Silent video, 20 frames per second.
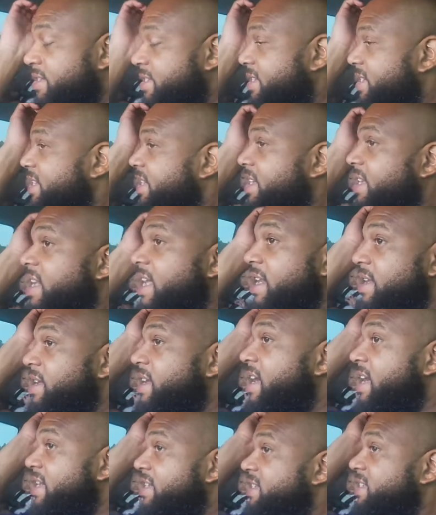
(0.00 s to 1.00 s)
Shit, I
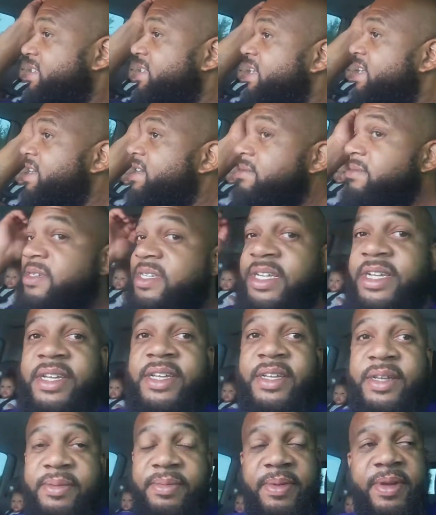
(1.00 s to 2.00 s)
just got this damn
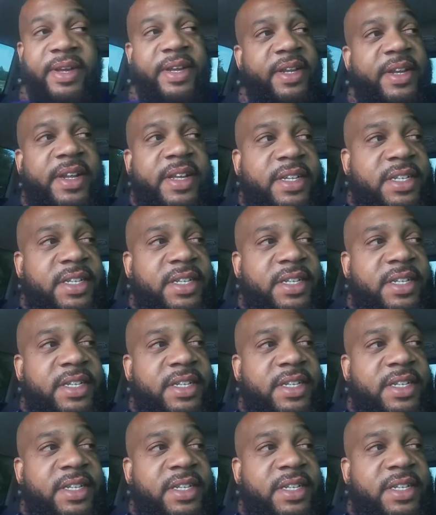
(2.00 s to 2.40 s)
ticket, man.